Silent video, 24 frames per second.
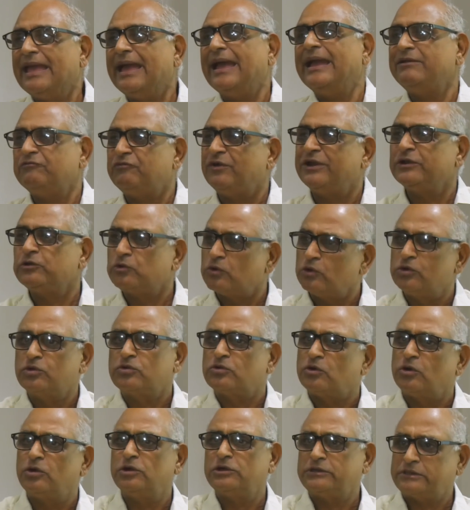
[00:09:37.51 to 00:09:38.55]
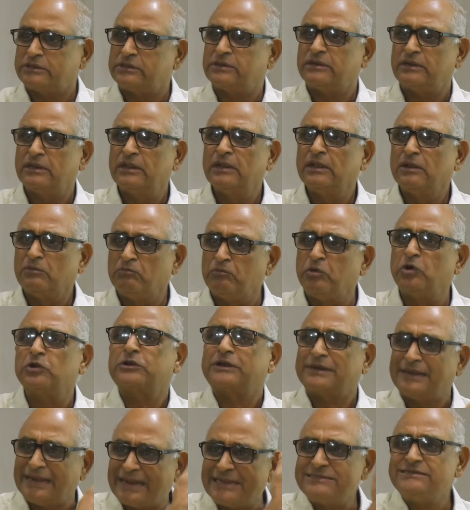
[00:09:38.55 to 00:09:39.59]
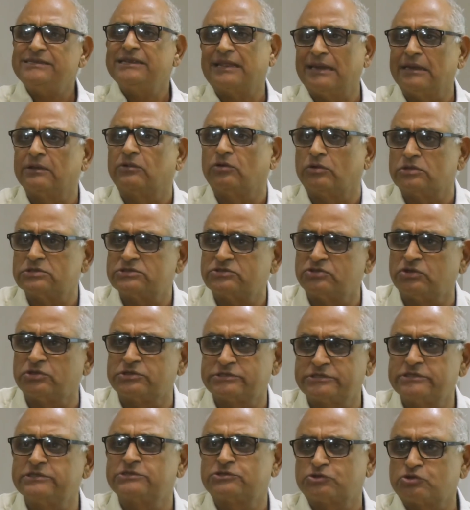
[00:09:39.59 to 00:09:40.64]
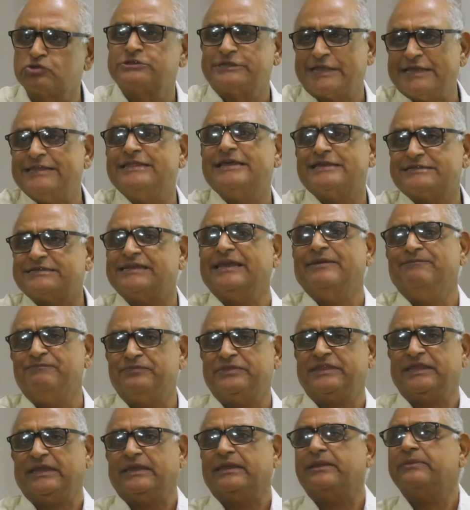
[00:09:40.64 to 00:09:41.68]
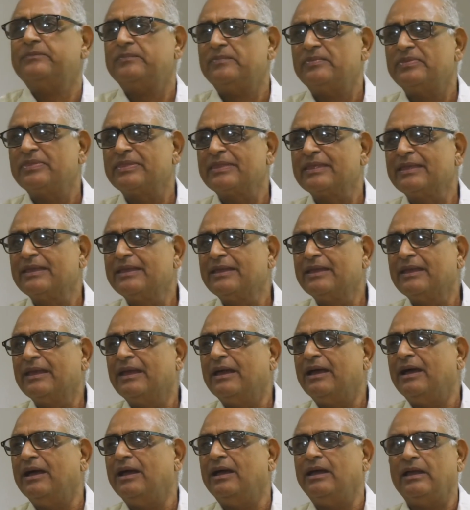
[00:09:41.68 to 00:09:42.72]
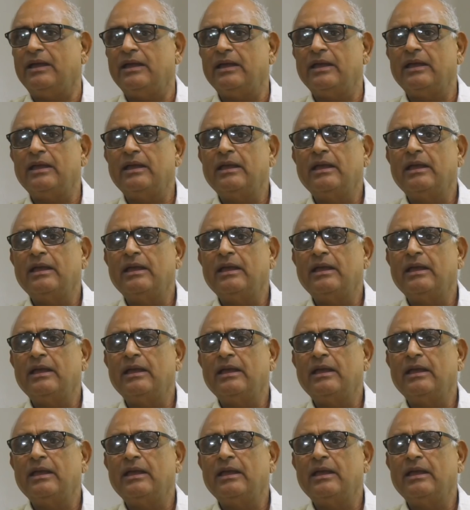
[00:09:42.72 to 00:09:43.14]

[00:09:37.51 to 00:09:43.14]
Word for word: and one could quote more classical sources to say the same thing, Uh,